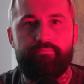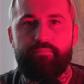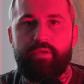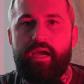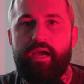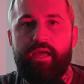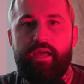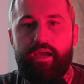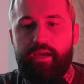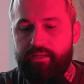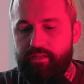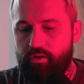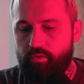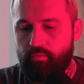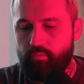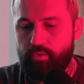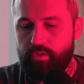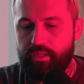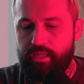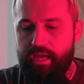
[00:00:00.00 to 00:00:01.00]
I
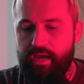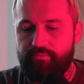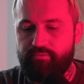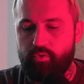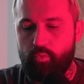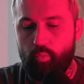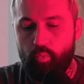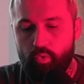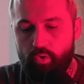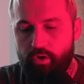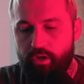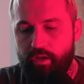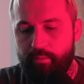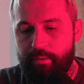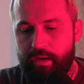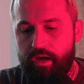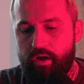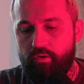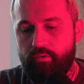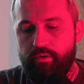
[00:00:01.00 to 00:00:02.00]
don't really have to worry
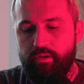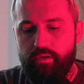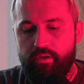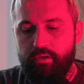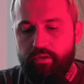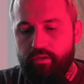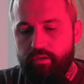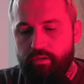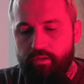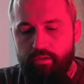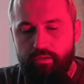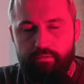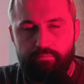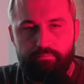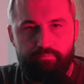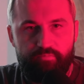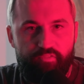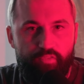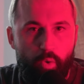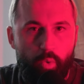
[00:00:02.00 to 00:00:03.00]
about
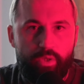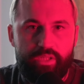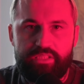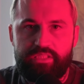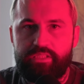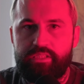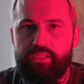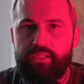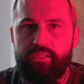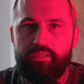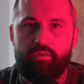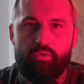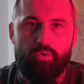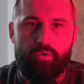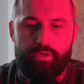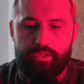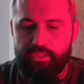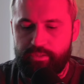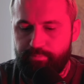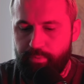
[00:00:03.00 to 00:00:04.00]
focusing
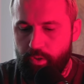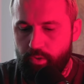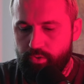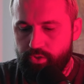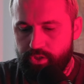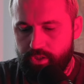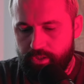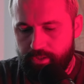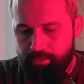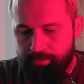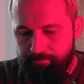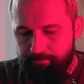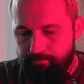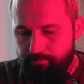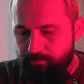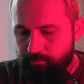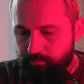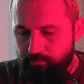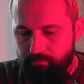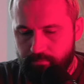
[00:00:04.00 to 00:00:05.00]
or exposure.
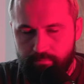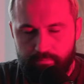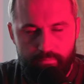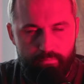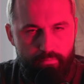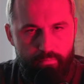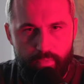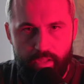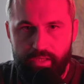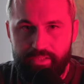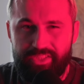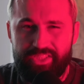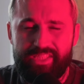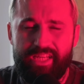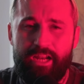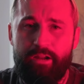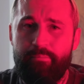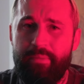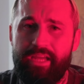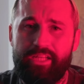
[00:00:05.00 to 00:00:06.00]
I just
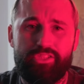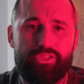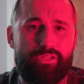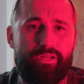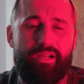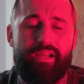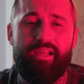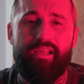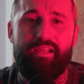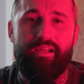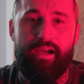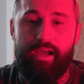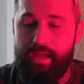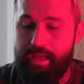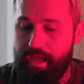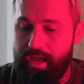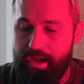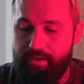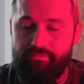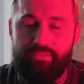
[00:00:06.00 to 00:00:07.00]
got to make sure I
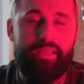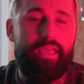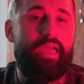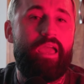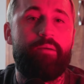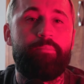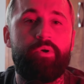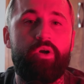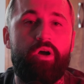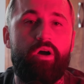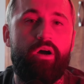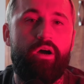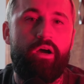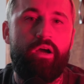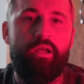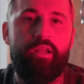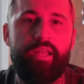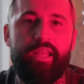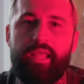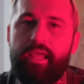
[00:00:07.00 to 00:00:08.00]
have the camera
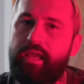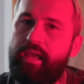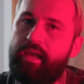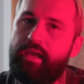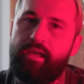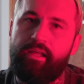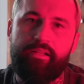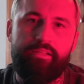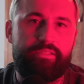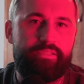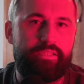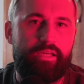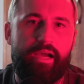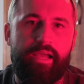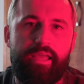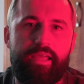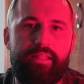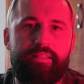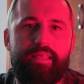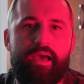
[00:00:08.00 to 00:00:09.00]
on and I
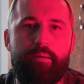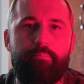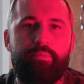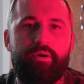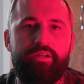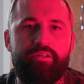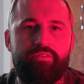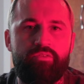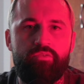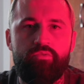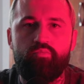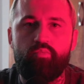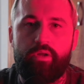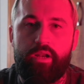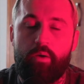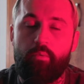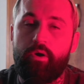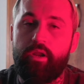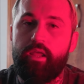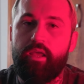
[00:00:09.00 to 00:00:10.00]
hit that button when
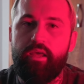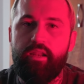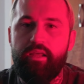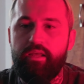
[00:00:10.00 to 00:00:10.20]
I want to hit